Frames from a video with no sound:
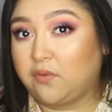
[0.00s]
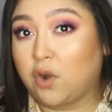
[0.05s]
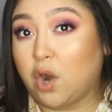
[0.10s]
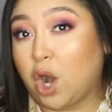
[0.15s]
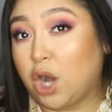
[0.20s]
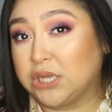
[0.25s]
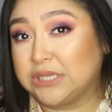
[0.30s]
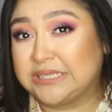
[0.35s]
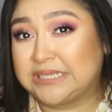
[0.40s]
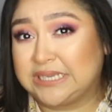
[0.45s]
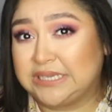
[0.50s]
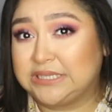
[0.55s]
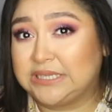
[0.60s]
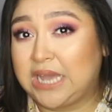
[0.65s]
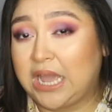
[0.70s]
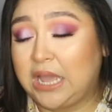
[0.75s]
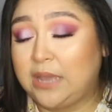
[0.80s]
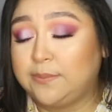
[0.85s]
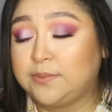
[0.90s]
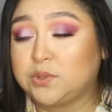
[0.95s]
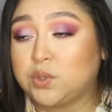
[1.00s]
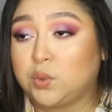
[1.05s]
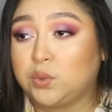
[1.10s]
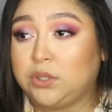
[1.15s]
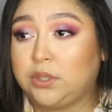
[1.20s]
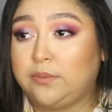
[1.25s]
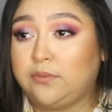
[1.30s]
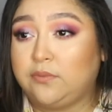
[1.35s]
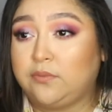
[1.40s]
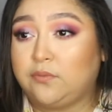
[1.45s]
for all skin types,
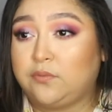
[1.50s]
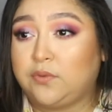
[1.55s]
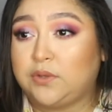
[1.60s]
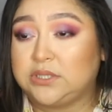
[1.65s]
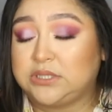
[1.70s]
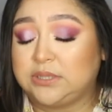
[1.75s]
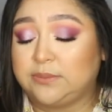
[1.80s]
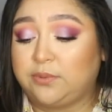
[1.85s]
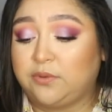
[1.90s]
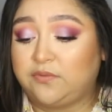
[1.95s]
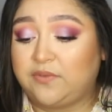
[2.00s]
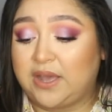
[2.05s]
only for the simple